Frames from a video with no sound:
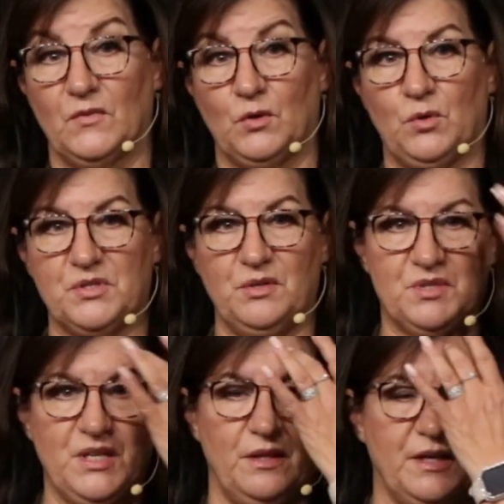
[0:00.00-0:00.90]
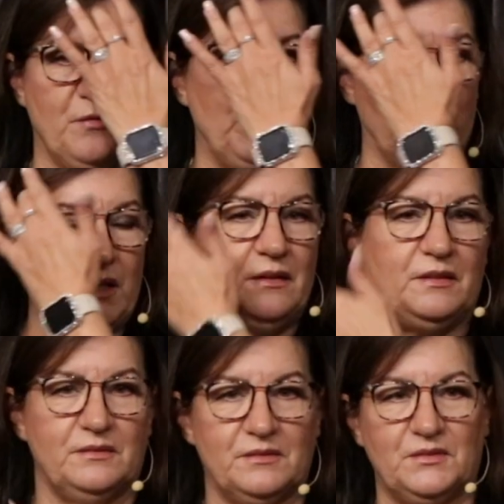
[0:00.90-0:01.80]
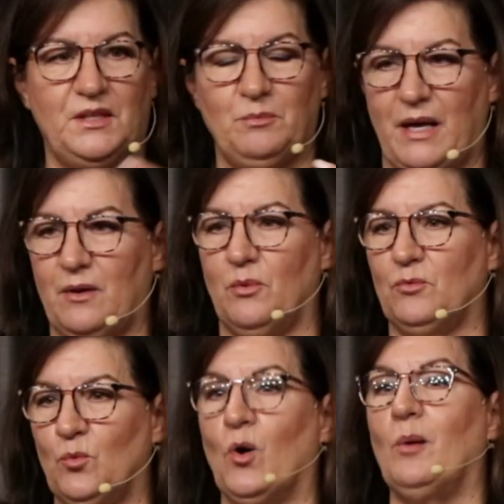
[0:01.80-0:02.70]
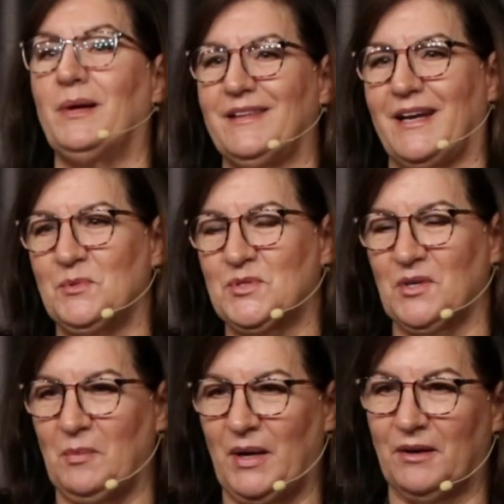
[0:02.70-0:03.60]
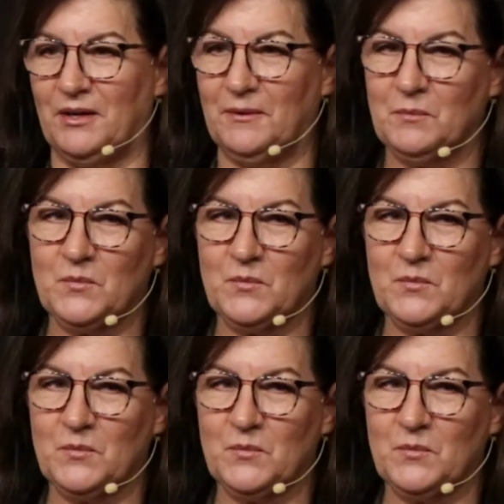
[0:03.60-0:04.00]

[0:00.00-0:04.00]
Of course, he was telling everybody he met a woman that he was going to marry.